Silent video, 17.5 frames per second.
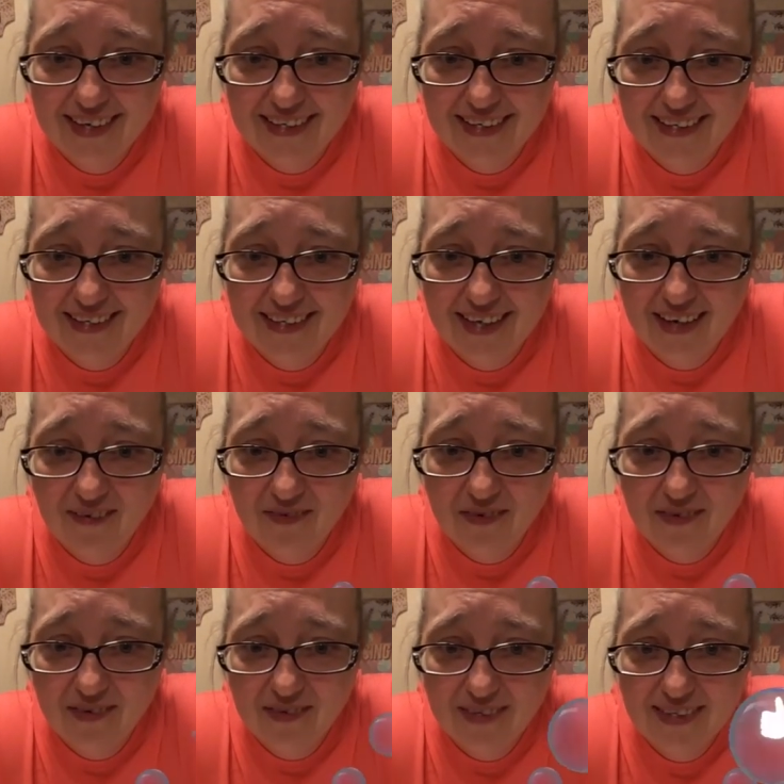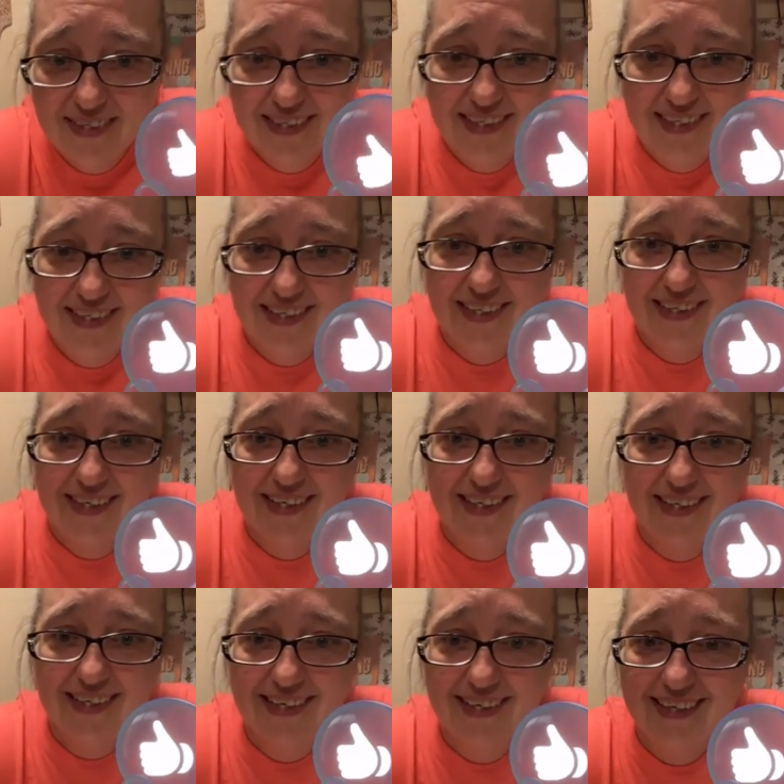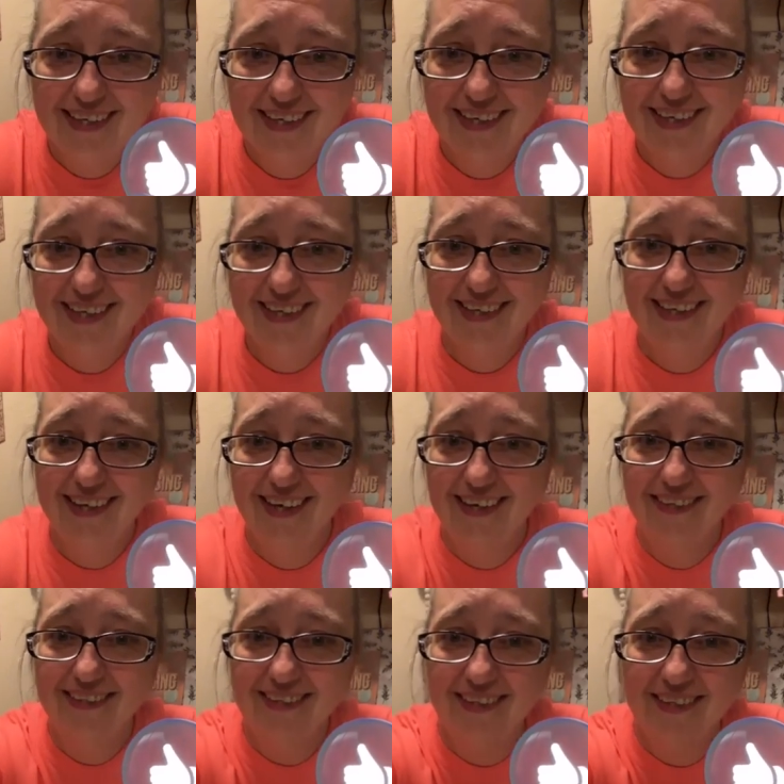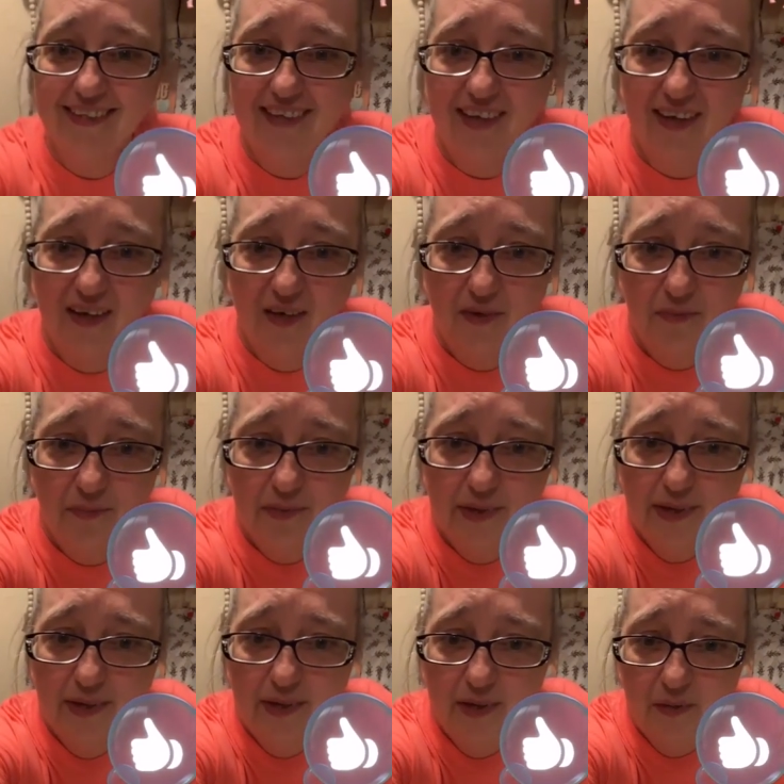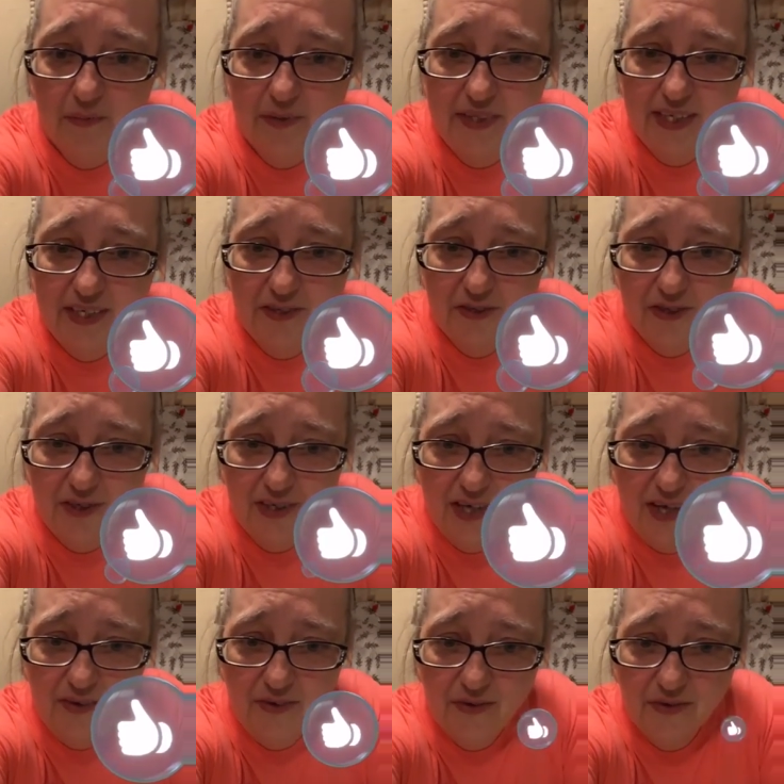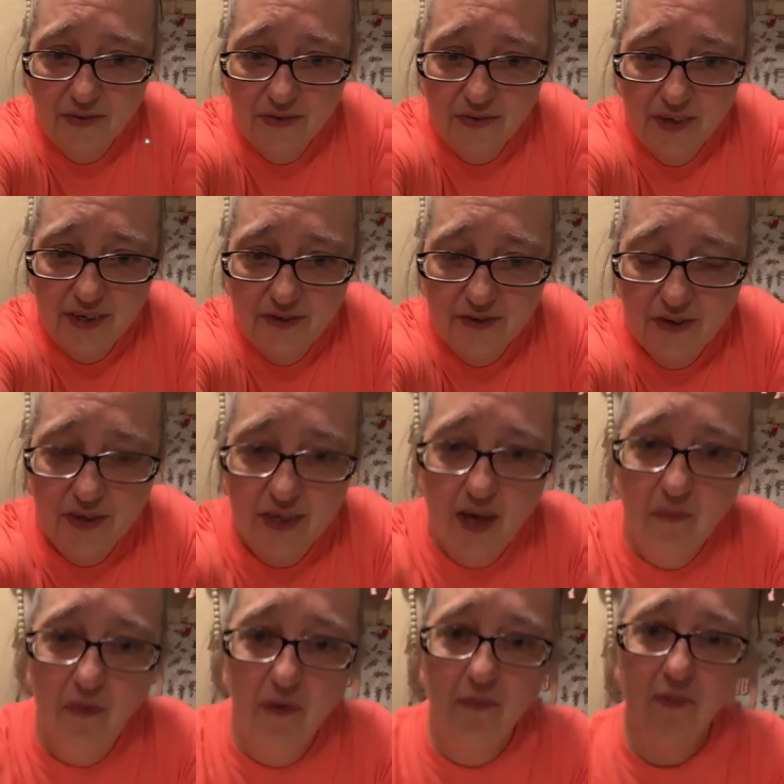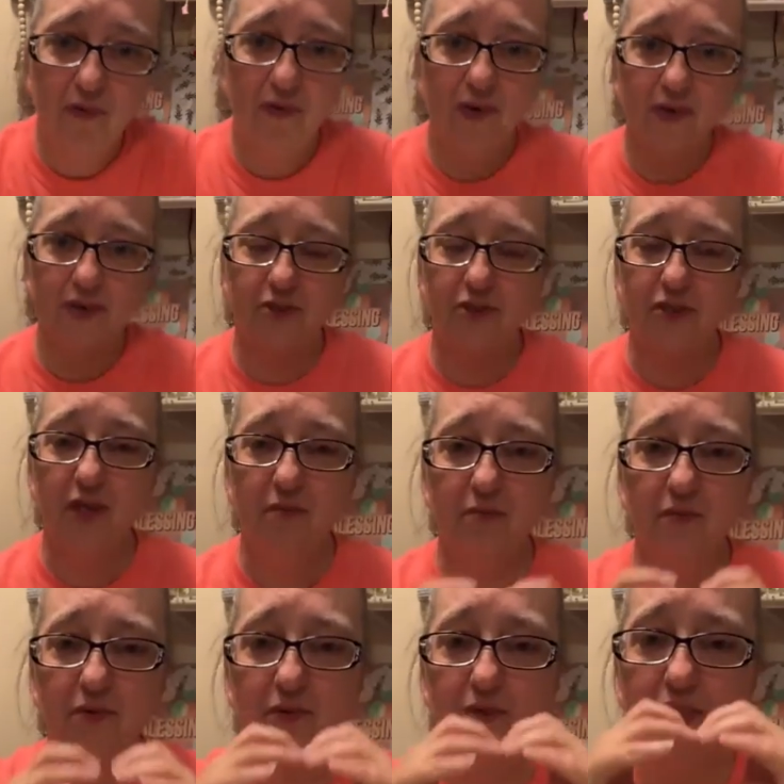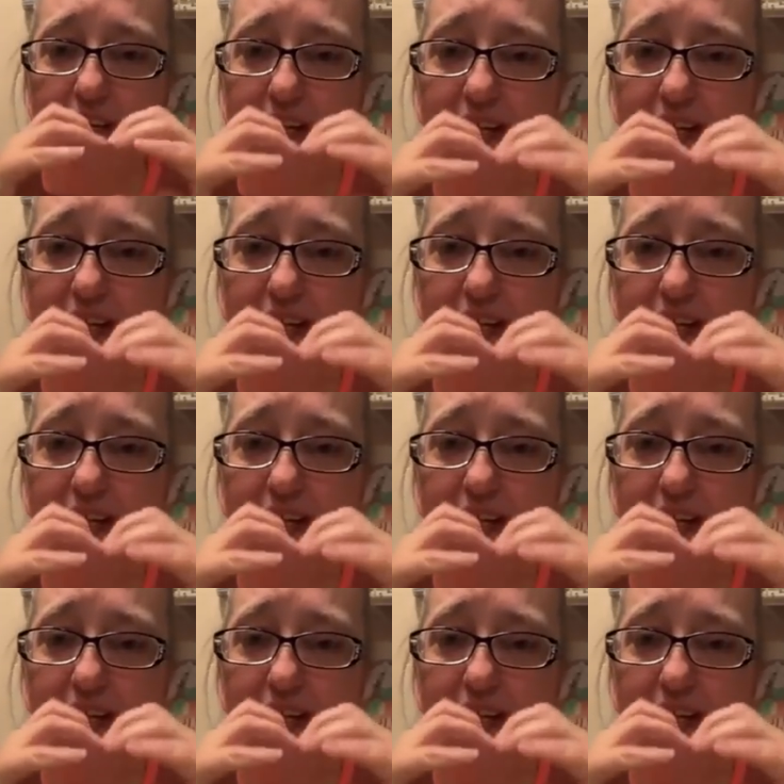Kitchen table. There's a thumb. But there's a couple more symbols.